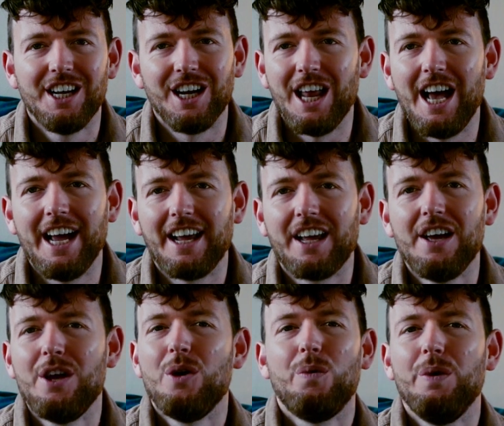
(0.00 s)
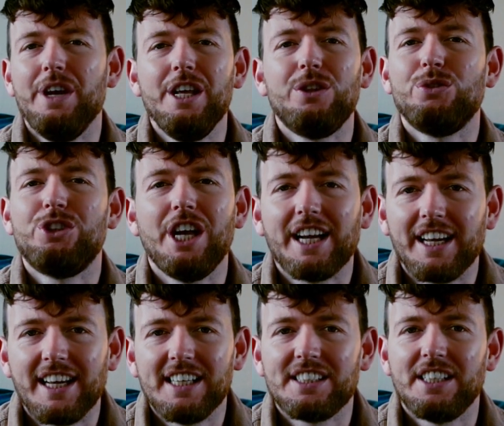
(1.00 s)
Like, we need to check
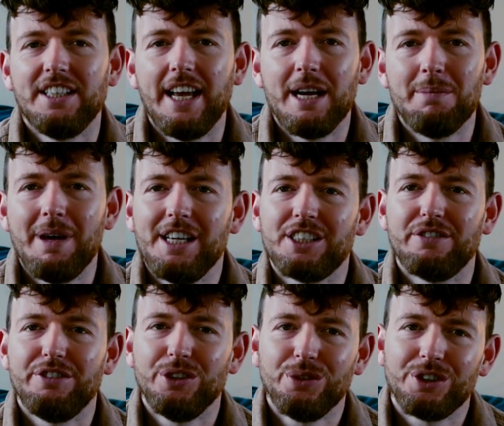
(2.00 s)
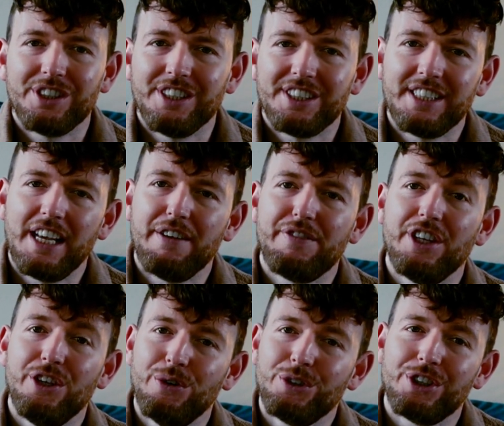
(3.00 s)
against the database of users if the
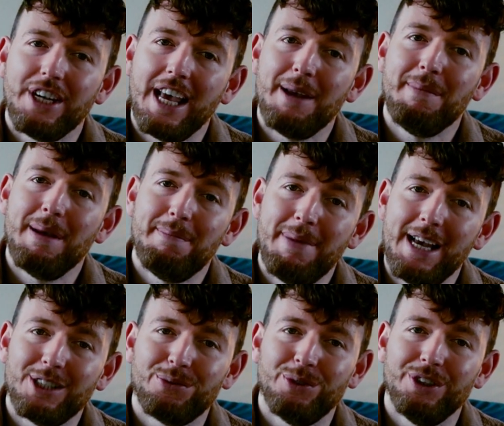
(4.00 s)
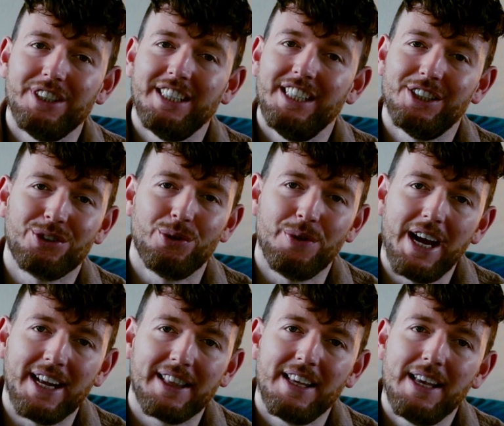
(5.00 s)
username and password is
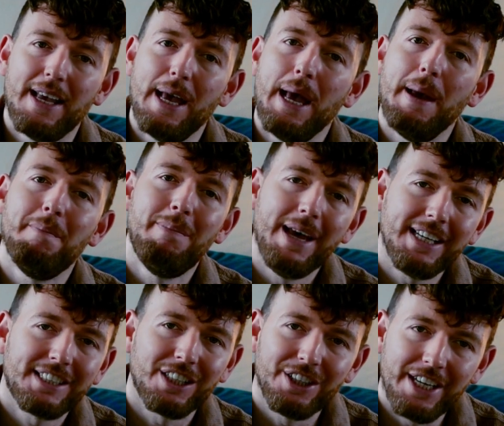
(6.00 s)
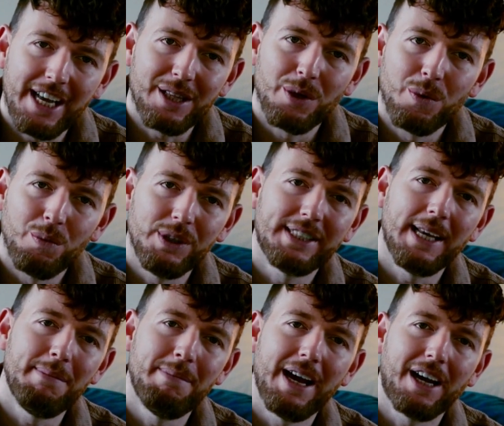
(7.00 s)
correct. And based on that, we
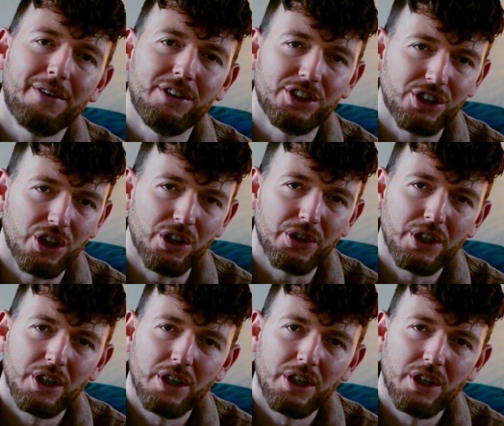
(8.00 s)
send back a result.